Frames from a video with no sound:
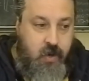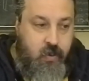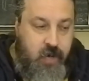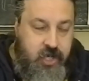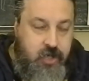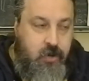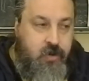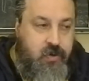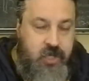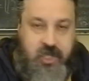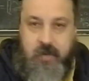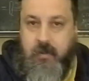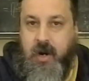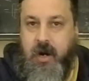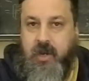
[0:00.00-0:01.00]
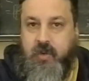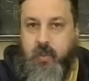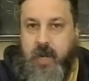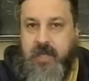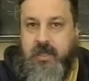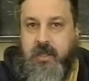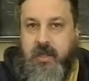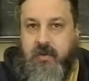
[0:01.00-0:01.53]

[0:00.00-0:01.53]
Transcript: original Christian martyrs went to the